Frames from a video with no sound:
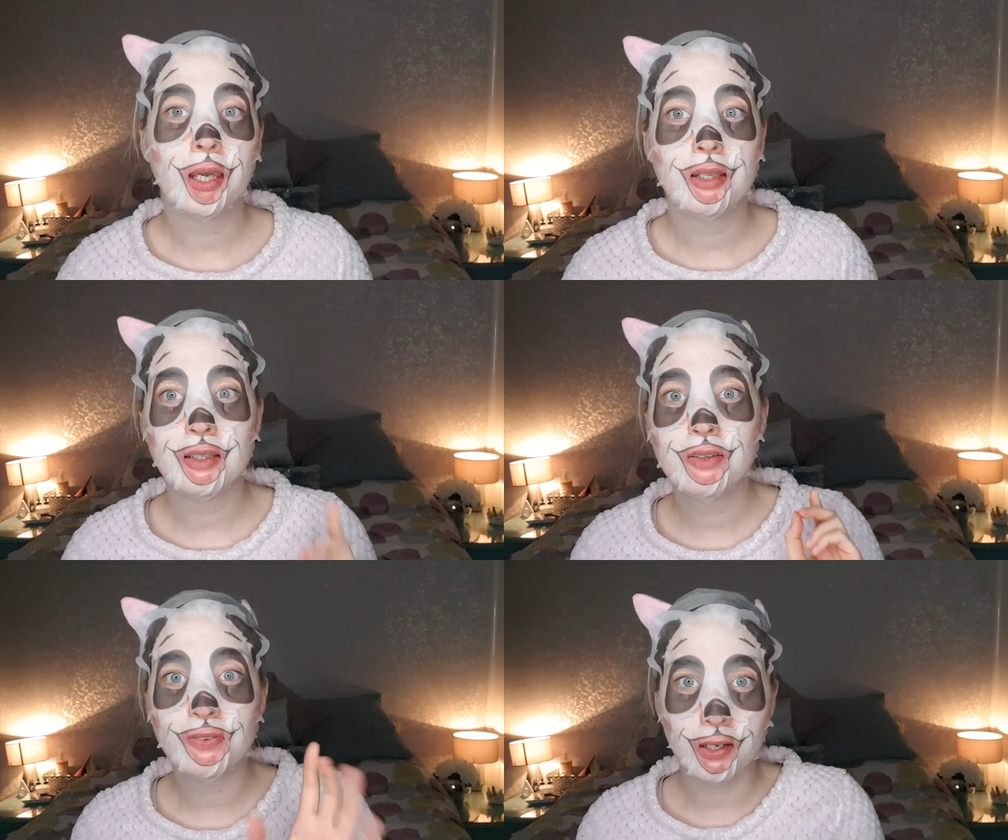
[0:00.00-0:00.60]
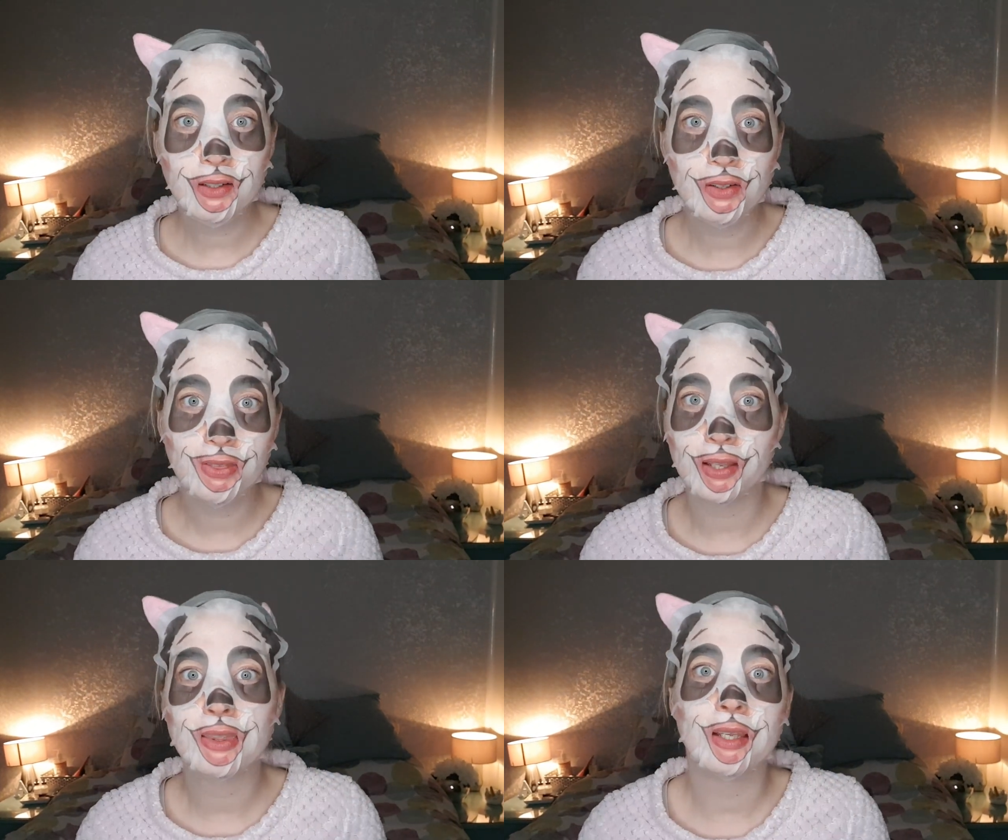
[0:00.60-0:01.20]
and the final
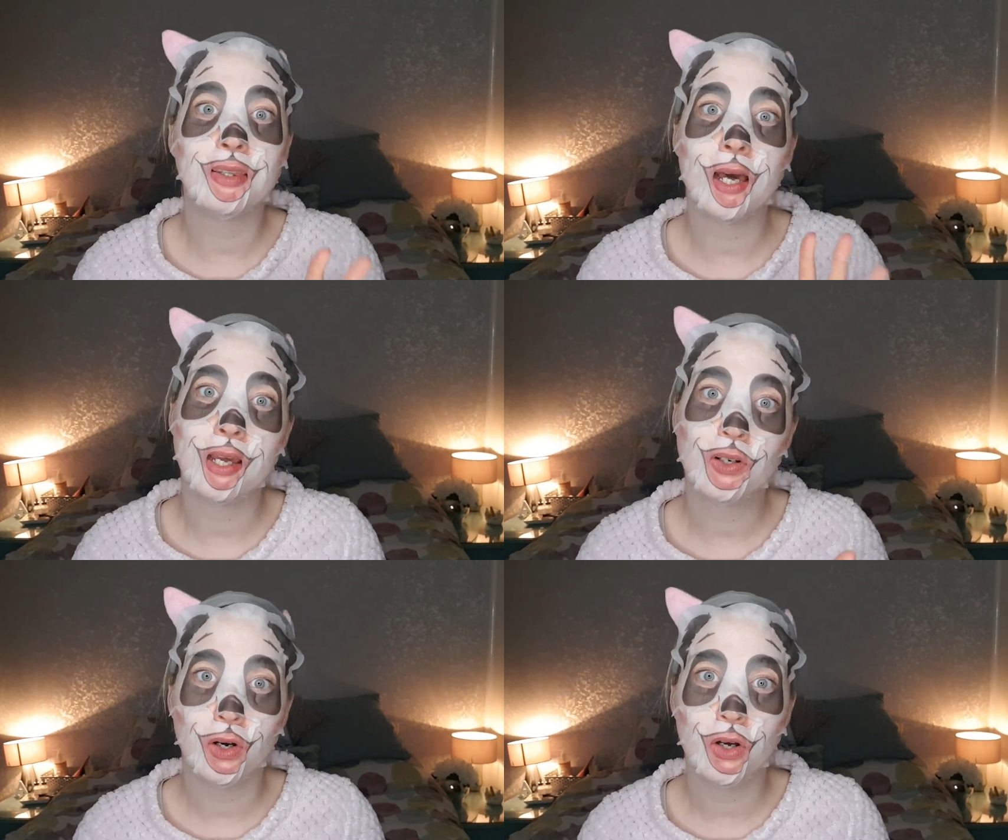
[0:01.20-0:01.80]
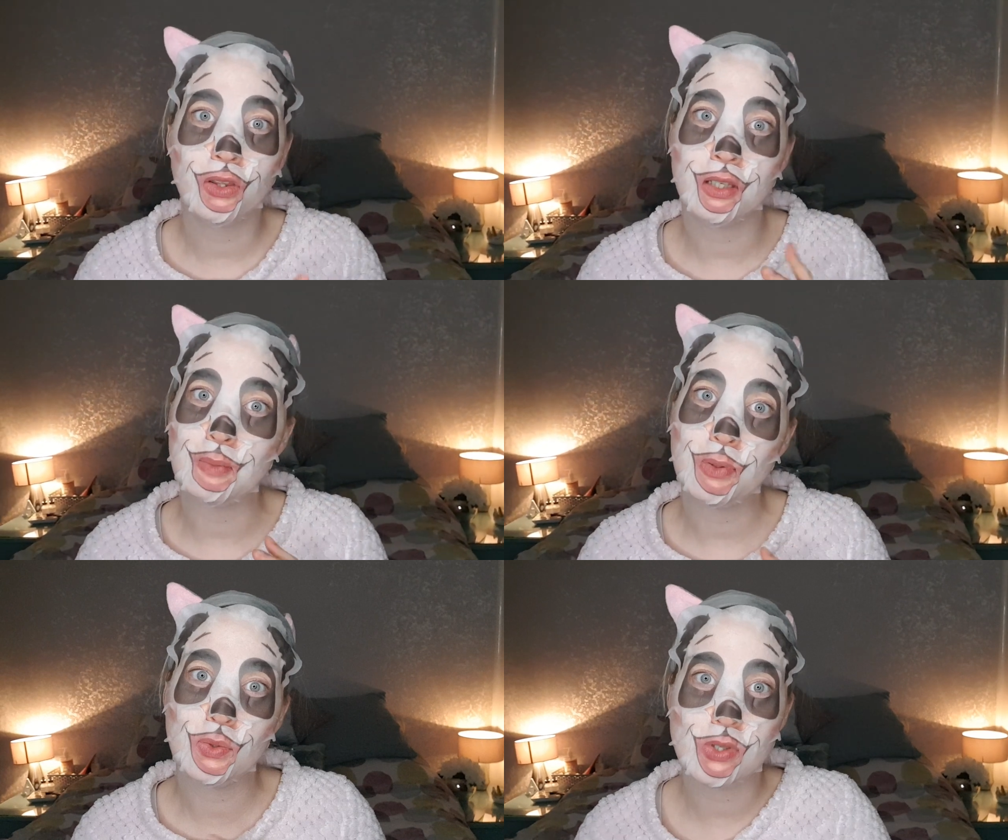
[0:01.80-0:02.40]
thing then that I got on the
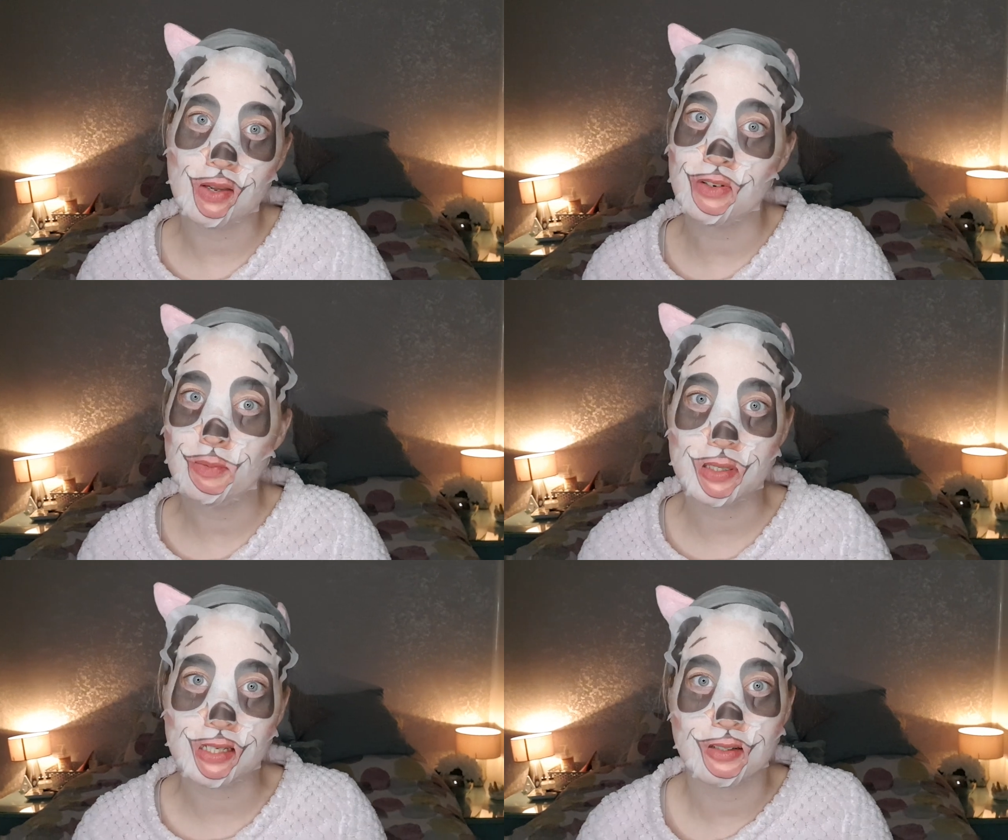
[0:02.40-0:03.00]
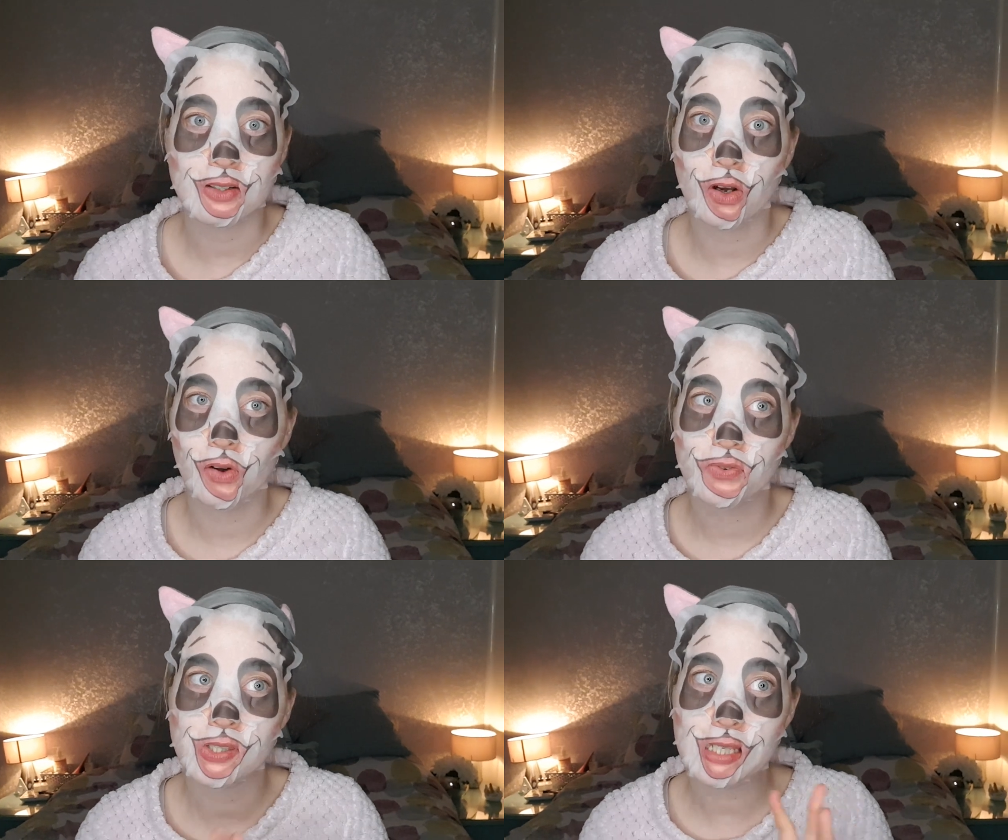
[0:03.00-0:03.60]
Boot 70%
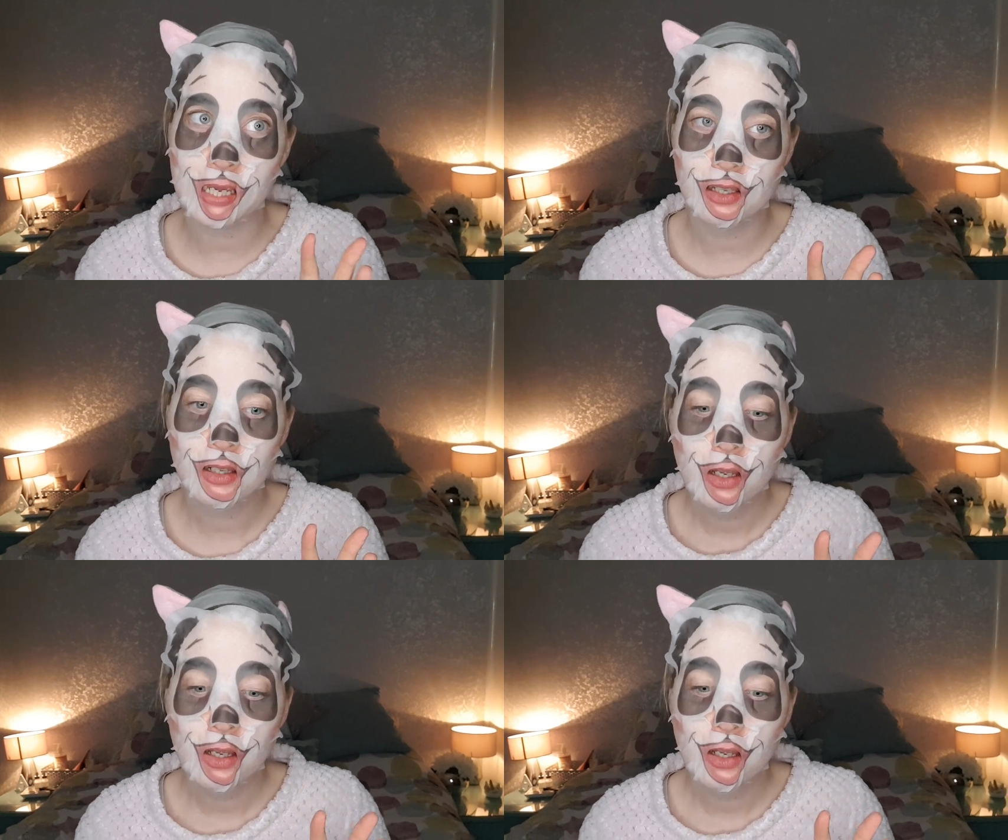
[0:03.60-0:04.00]
off sale